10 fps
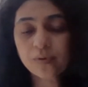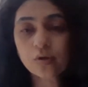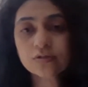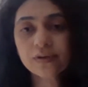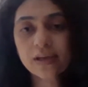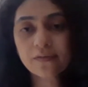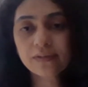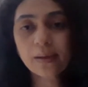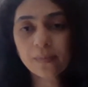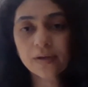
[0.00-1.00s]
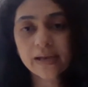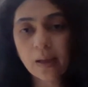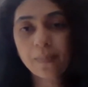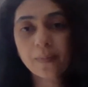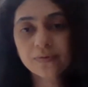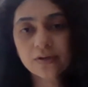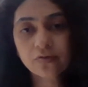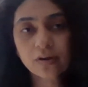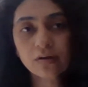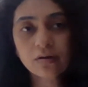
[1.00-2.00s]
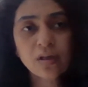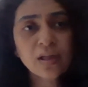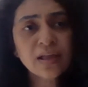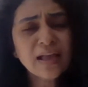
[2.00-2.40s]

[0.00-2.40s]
because we give them a decapeptyl trigger.